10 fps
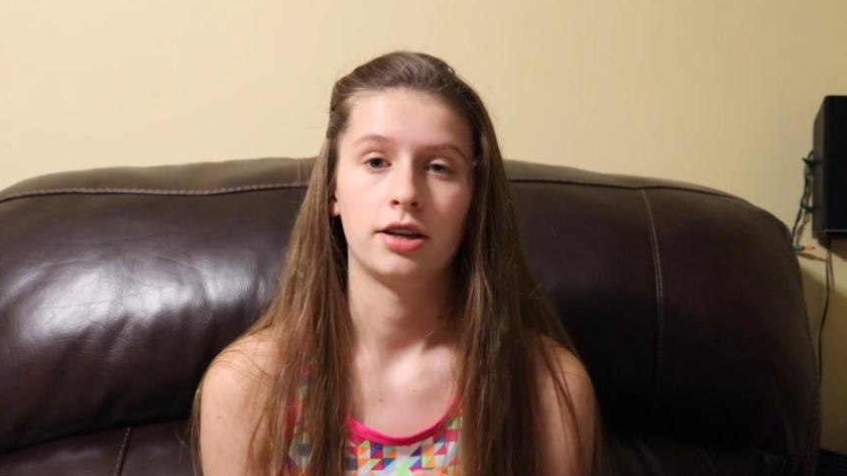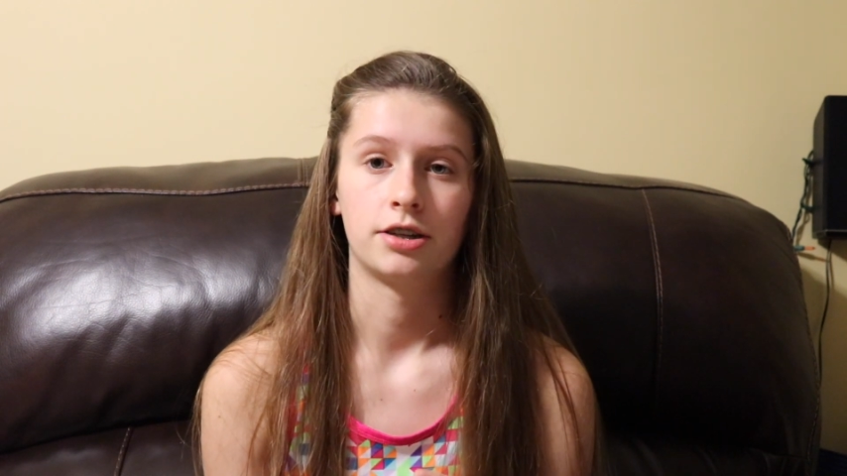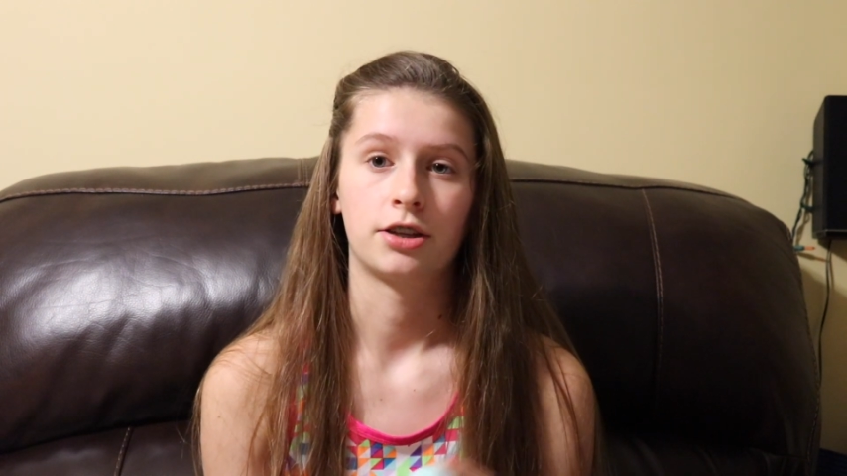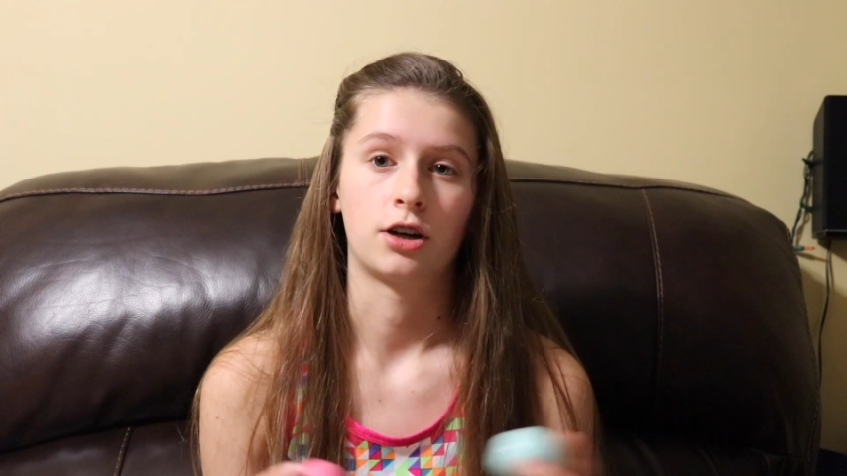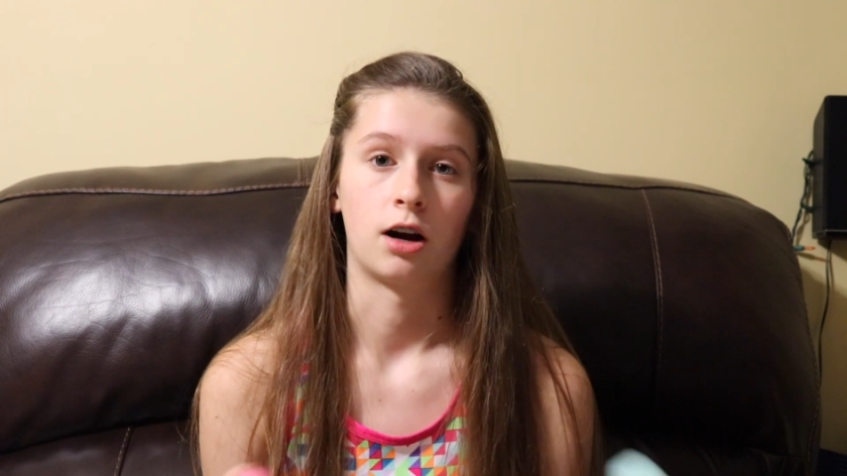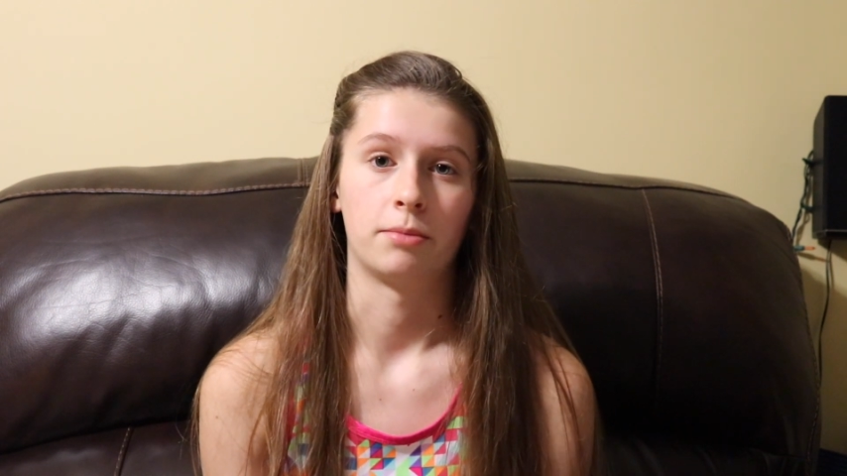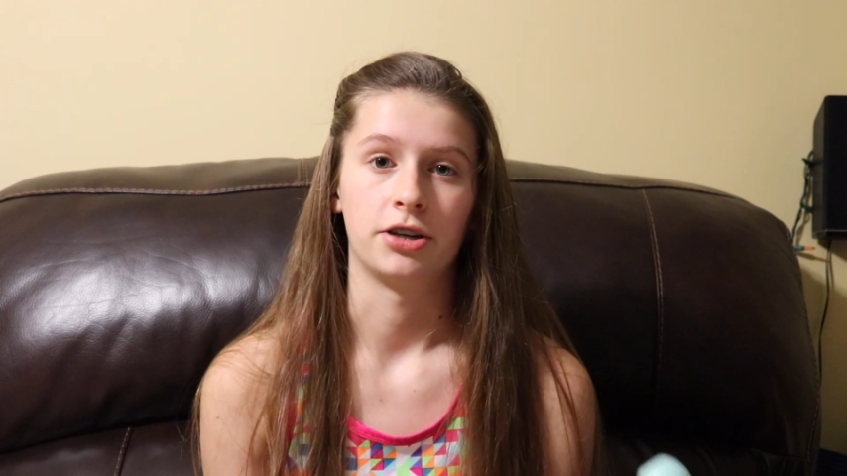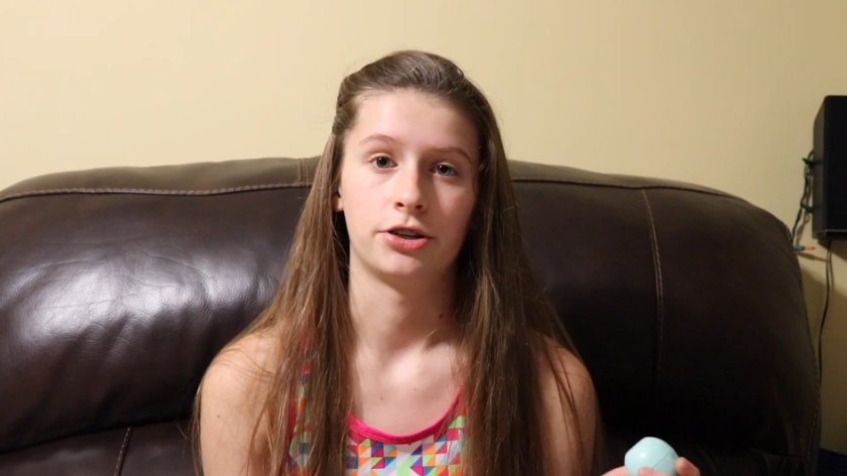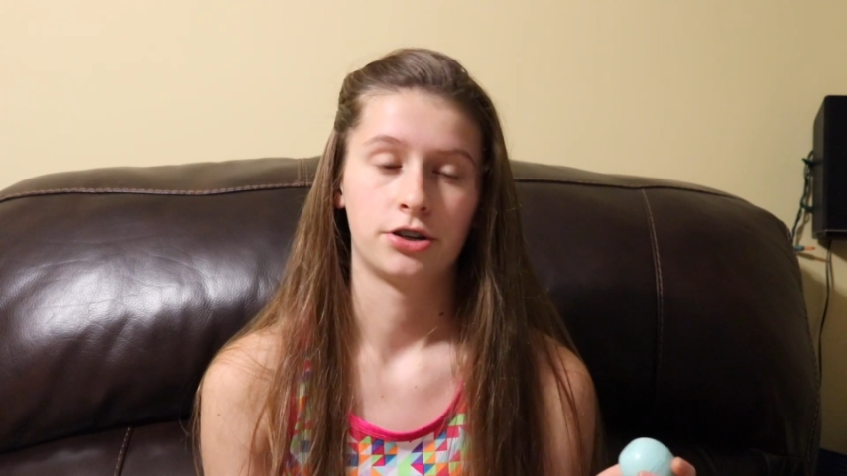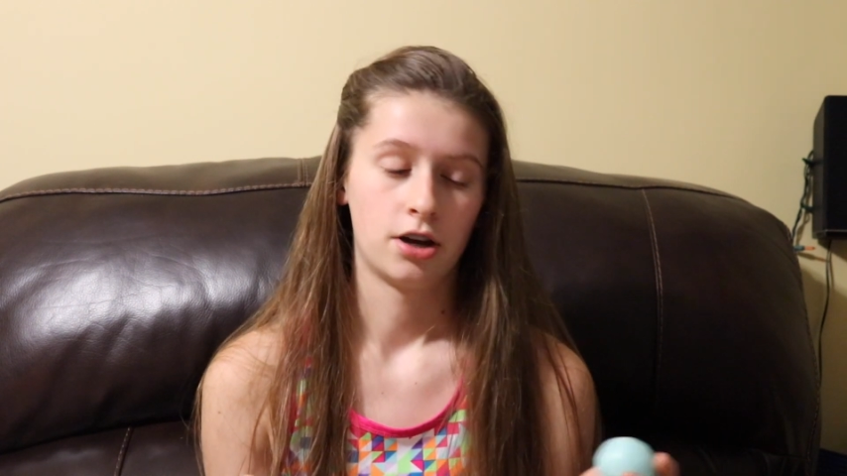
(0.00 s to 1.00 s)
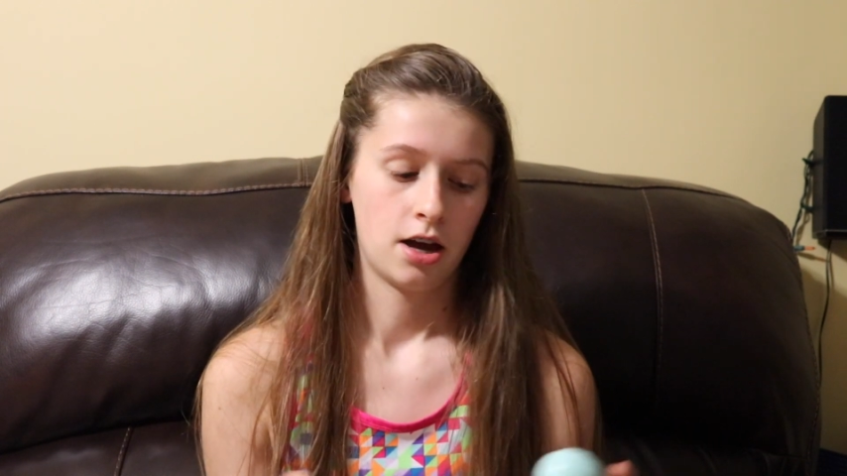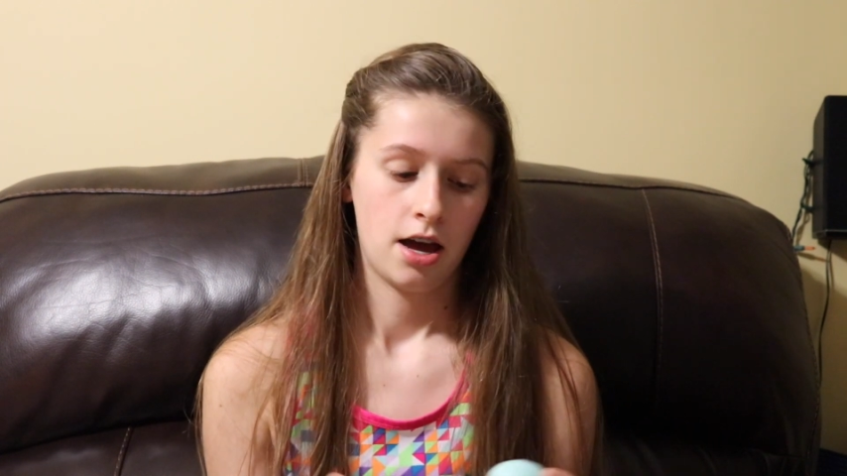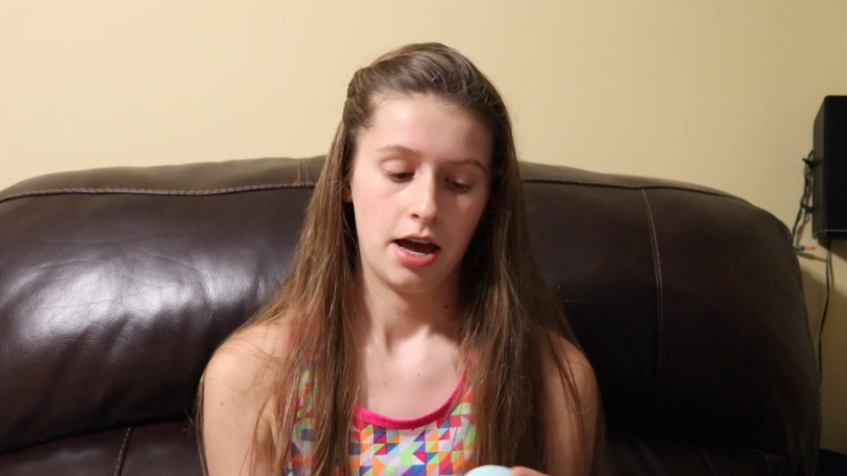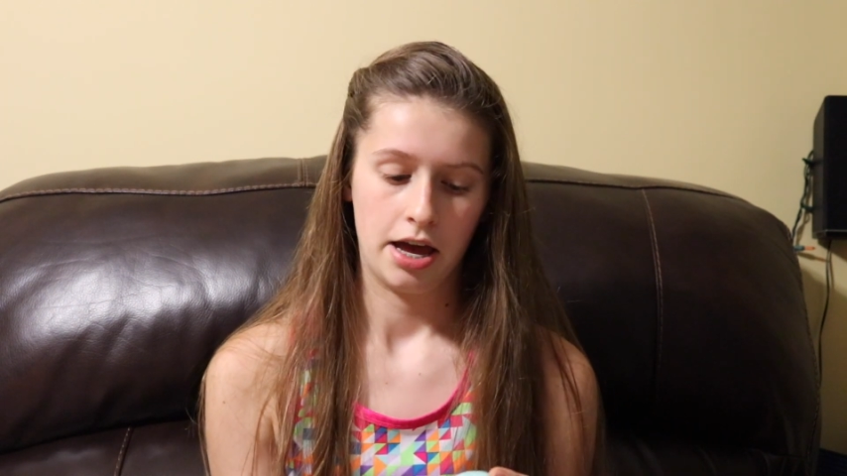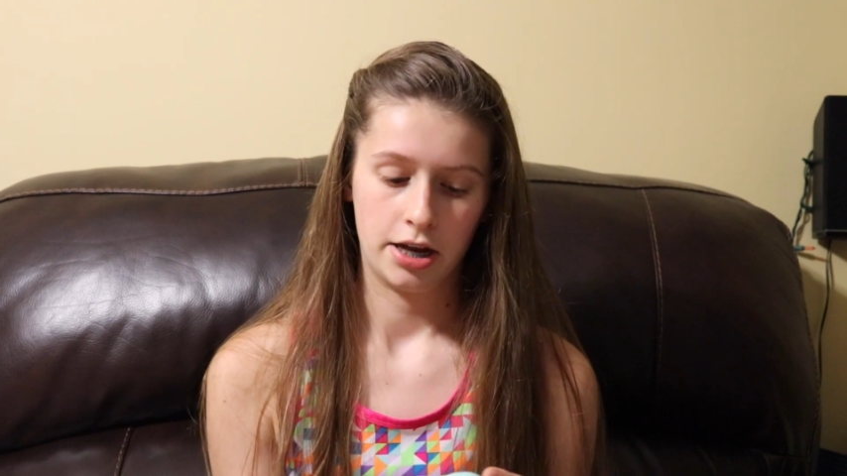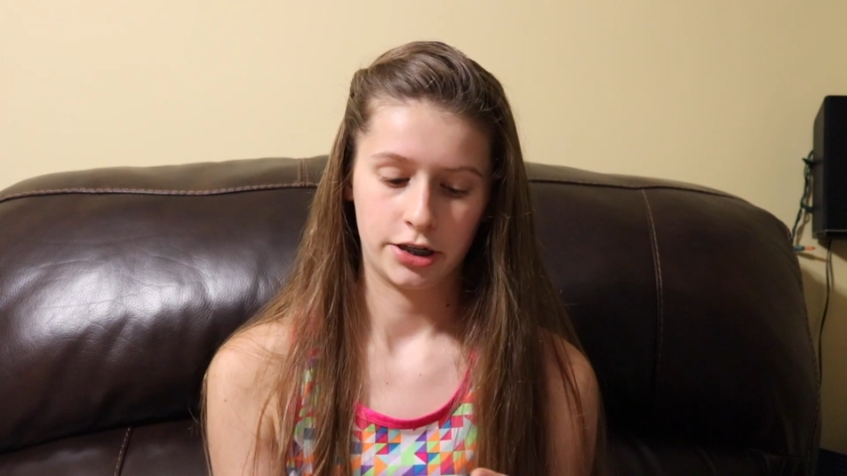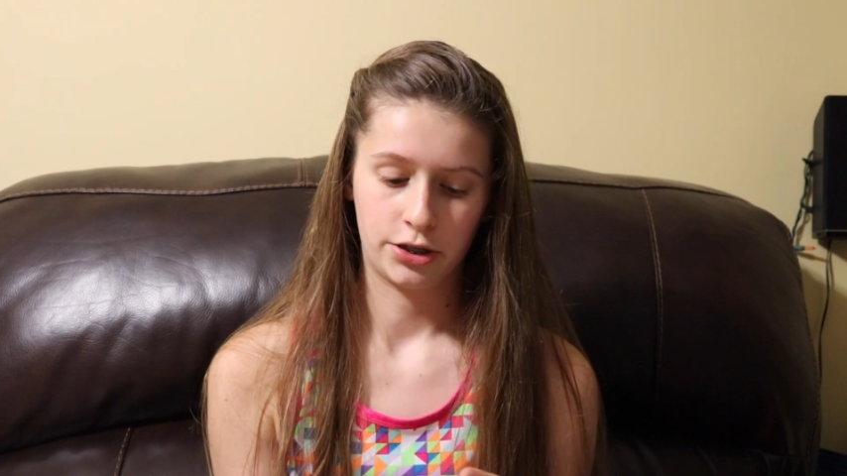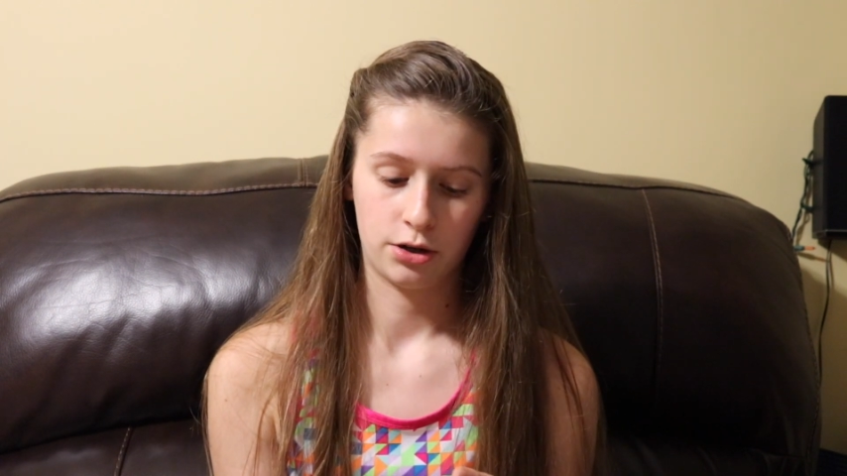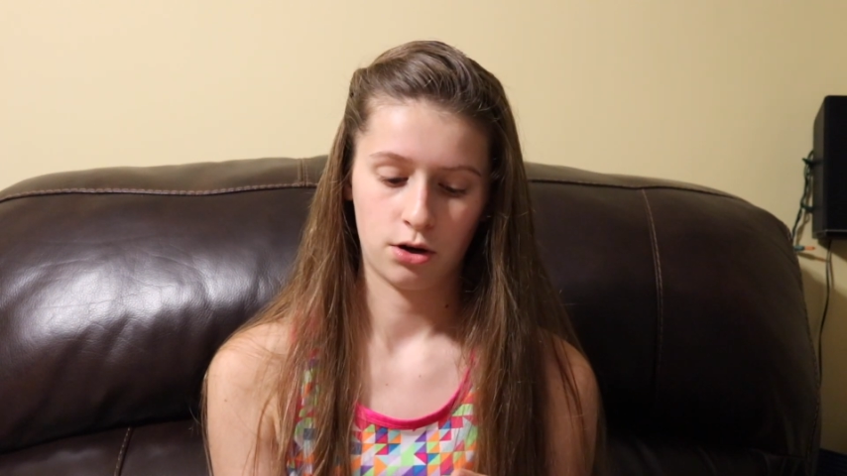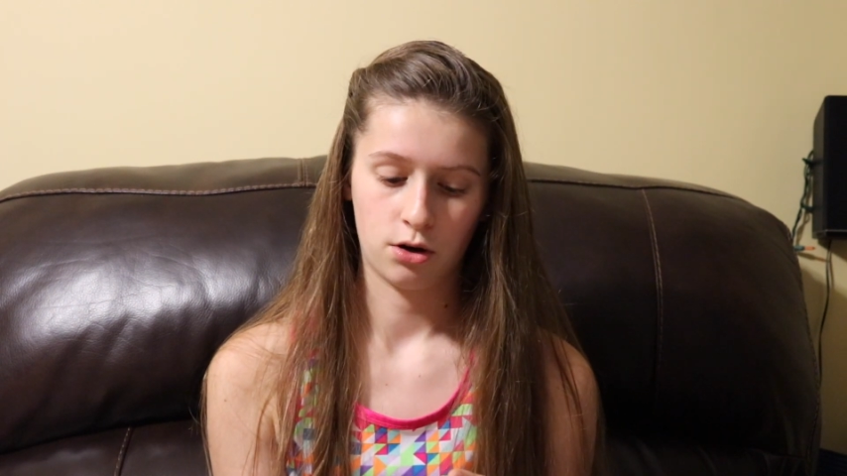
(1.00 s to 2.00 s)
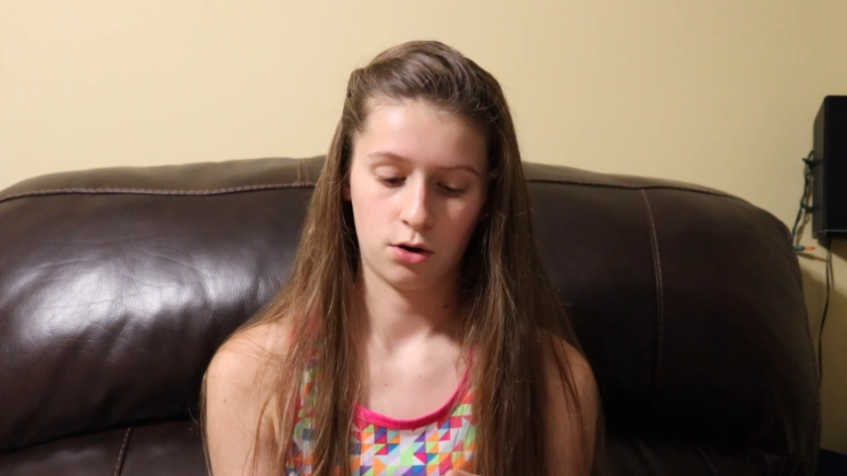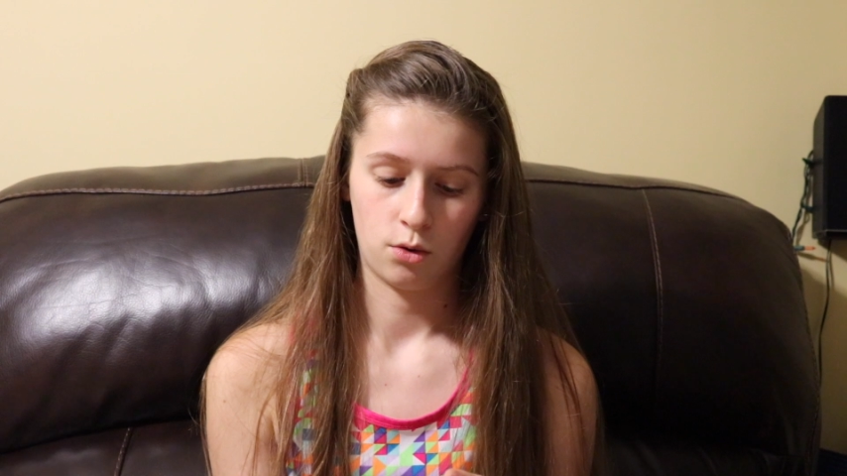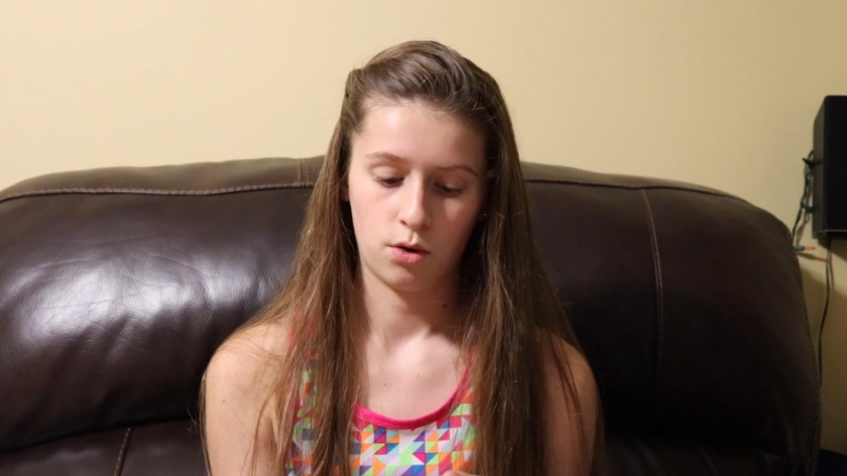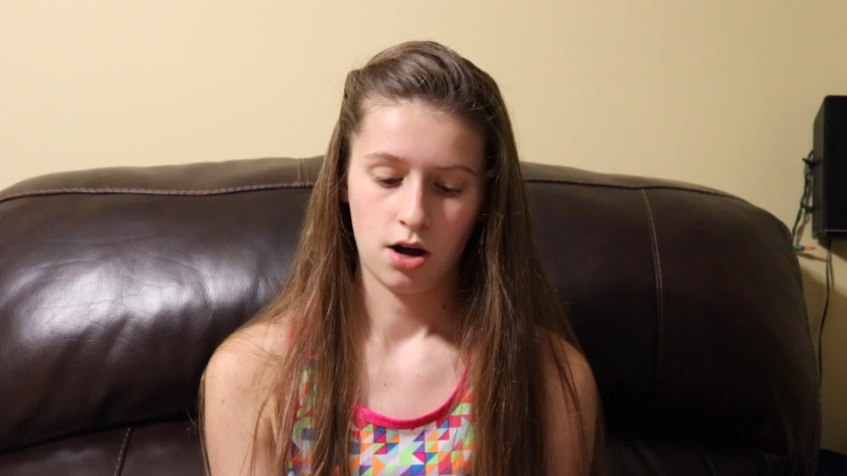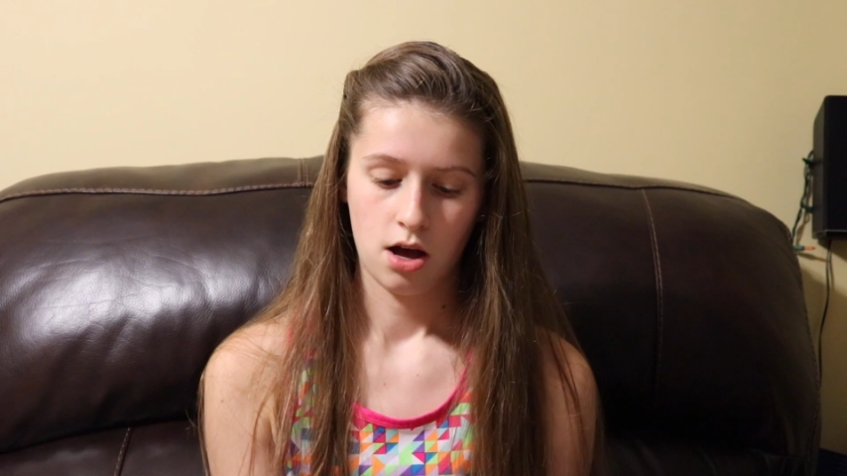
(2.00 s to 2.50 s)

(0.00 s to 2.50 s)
into the garbage. And so